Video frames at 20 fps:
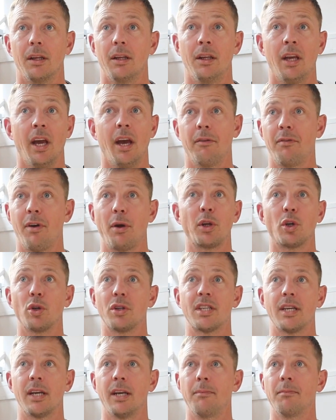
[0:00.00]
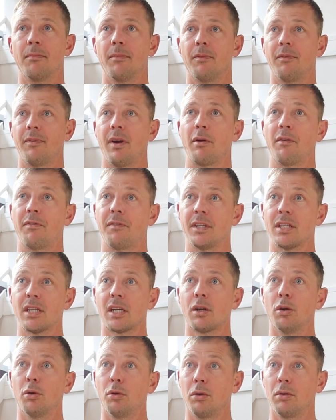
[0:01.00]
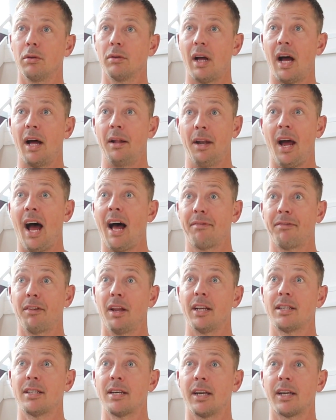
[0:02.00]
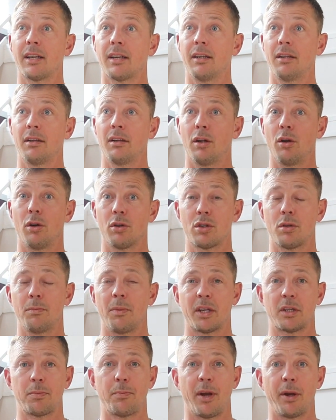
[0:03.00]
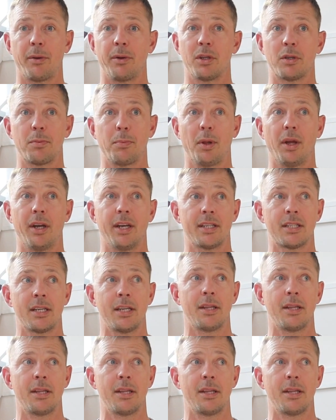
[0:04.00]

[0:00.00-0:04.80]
Yeah, very good team, very physical and athletic. You know, some experienced players